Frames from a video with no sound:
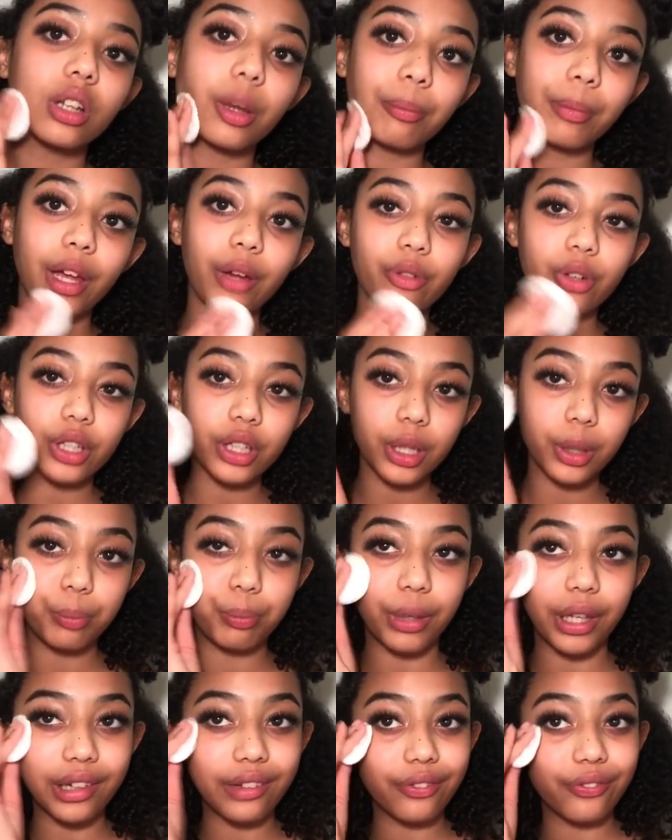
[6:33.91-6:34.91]
I'm not really a
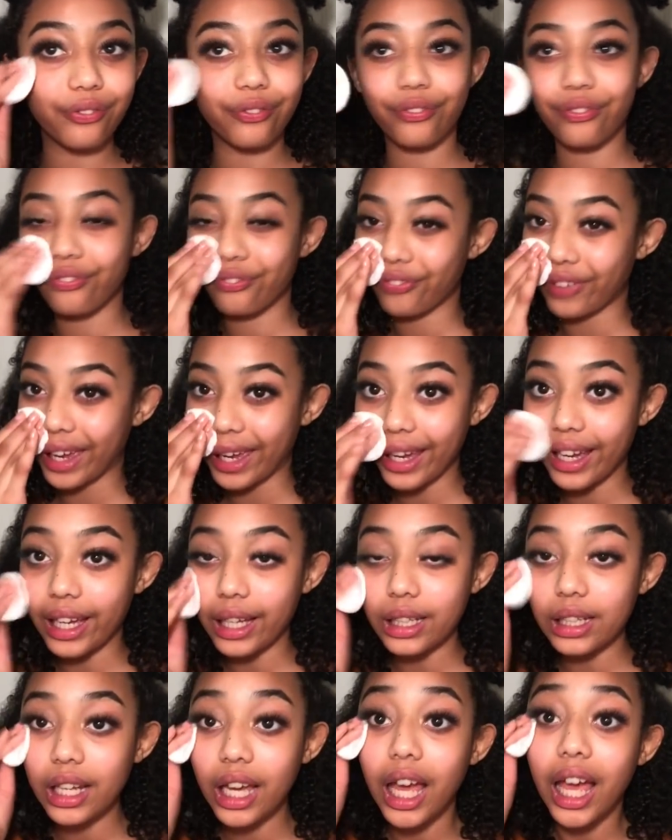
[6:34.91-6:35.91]
big
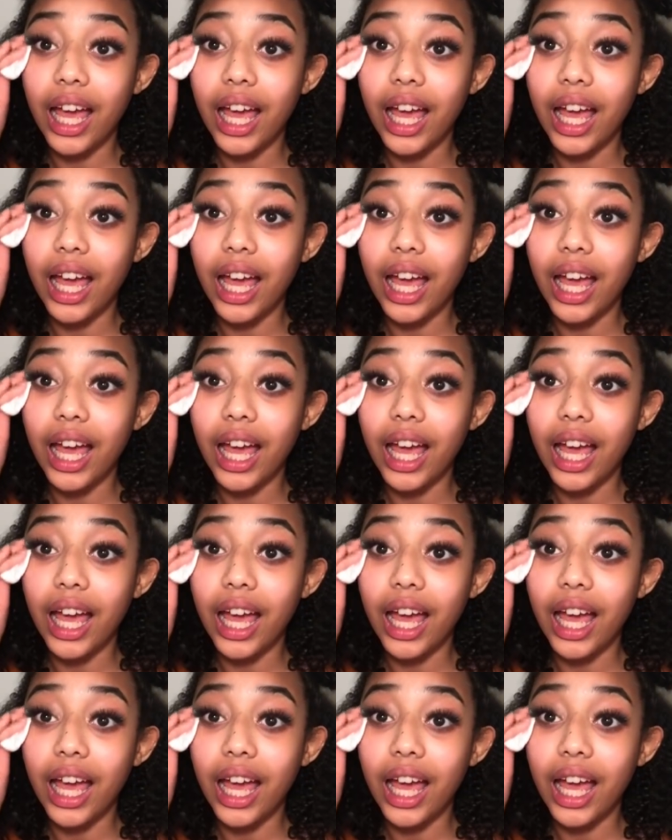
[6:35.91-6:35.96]
fan